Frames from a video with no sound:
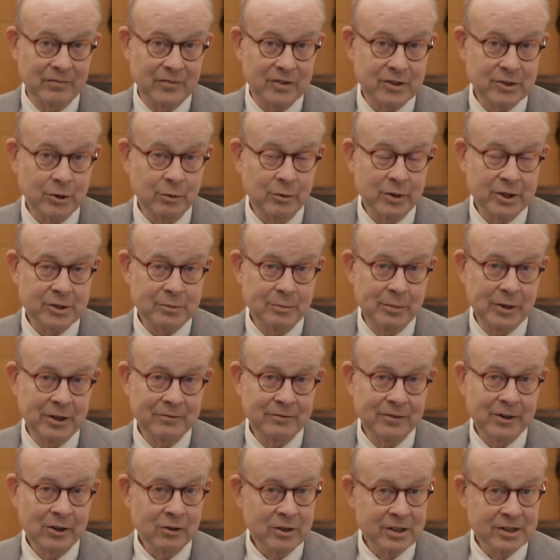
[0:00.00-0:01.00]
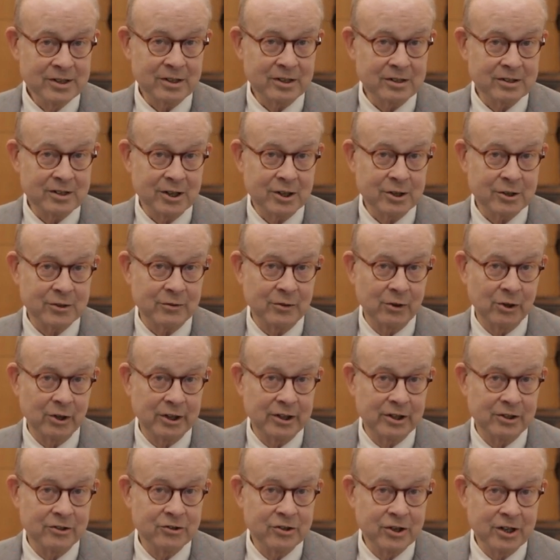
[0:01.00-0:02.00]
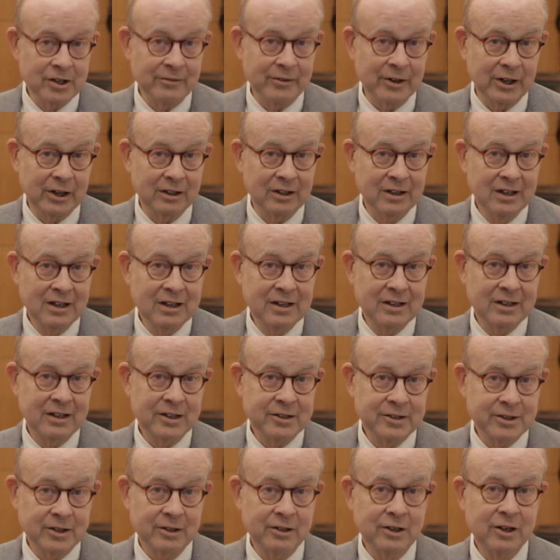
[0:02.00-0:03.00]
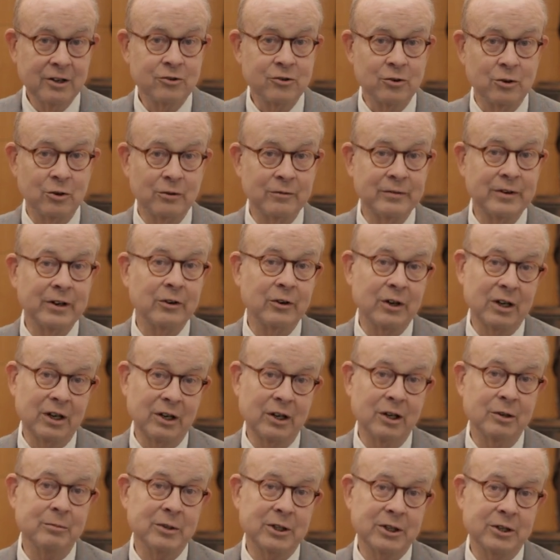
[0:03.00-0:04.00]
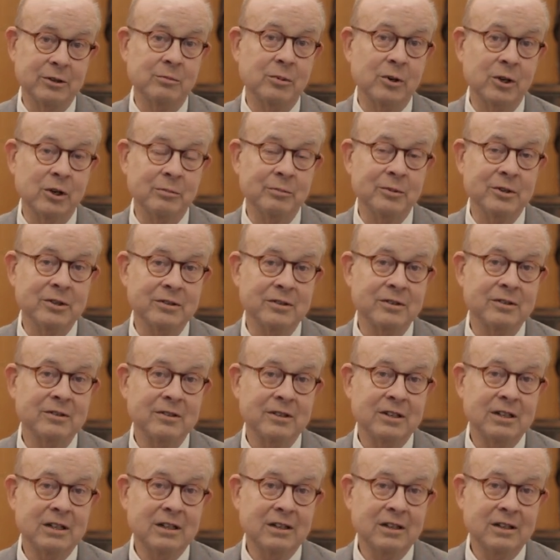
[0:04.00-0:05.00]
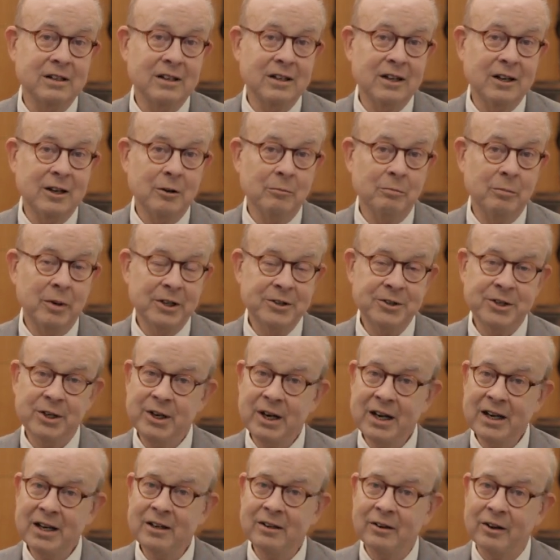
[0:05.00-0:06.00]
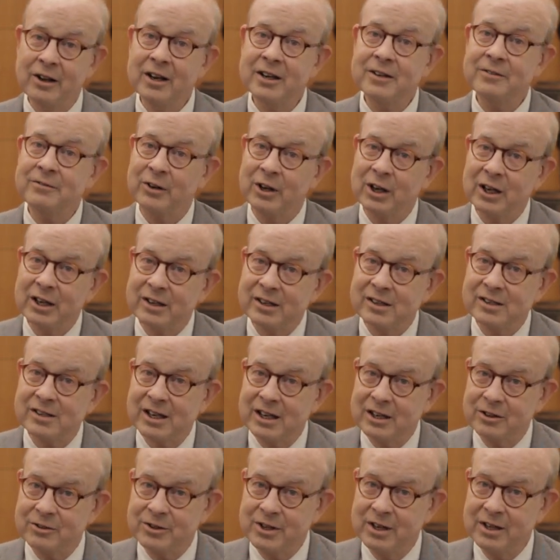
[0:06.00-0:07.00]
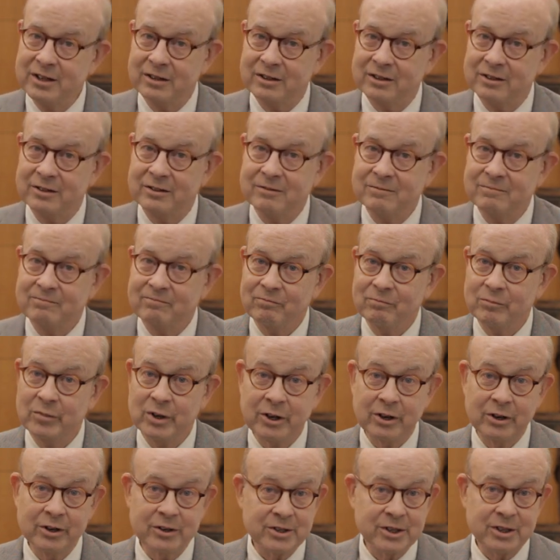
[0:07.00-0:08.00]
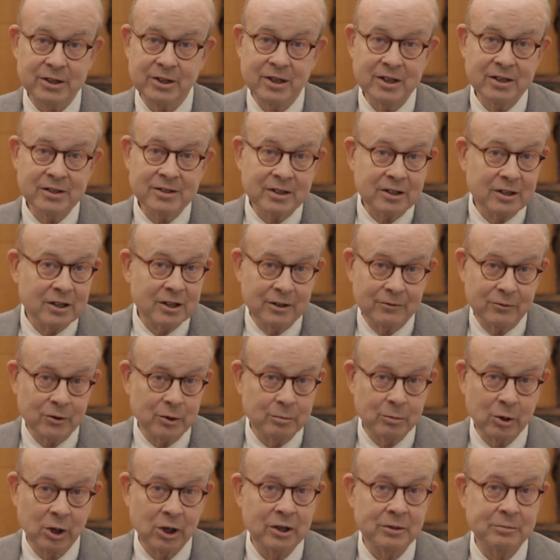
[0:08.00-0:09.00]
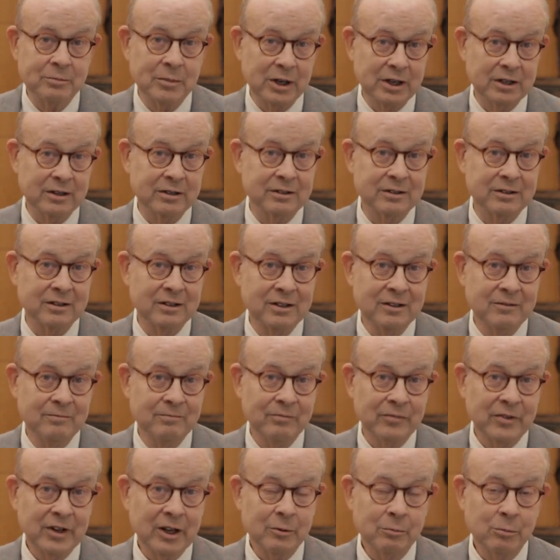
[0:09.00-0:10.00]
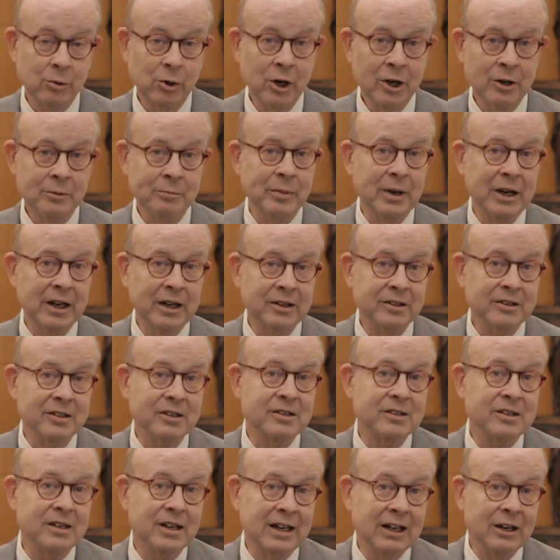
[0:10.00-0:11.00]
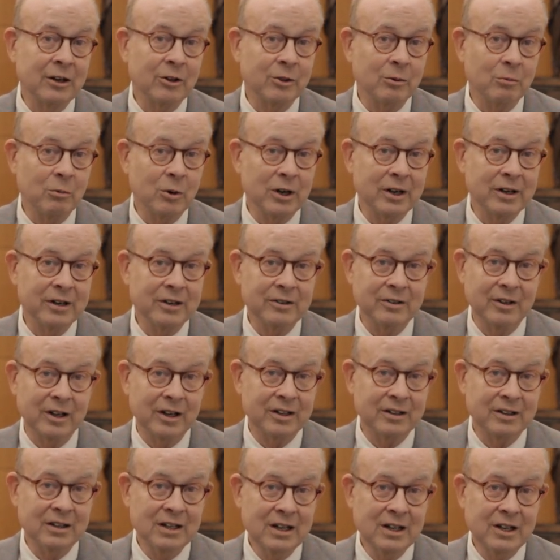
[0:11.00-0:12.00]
So it's been very successful in achieving its initial very limited purpose. But today, Lifeline is outdated because it doesn't cover broadband. And broadband is now the way that